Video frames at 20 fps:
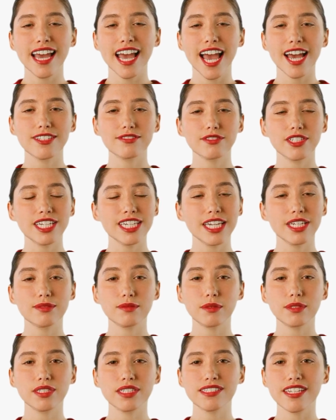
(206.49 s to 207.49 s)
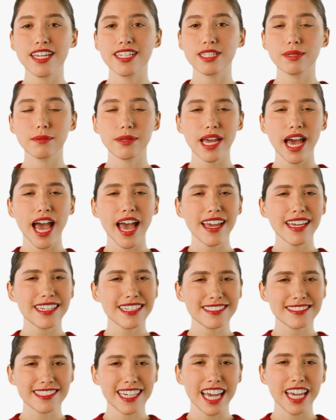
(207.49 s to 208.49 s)
and Redis were designed to be highly
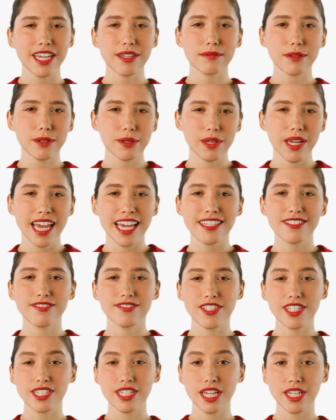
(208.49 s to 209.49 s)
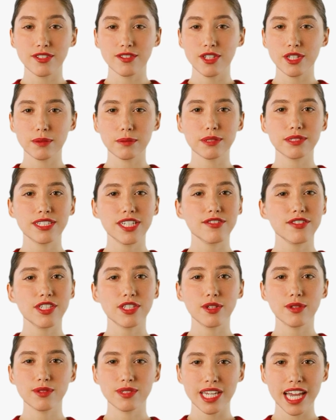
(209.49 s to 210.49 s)
scalable and efficient for specific
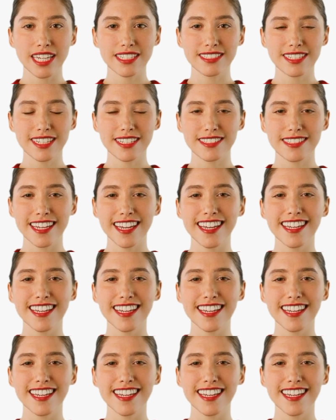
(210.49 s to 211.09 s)
use cases,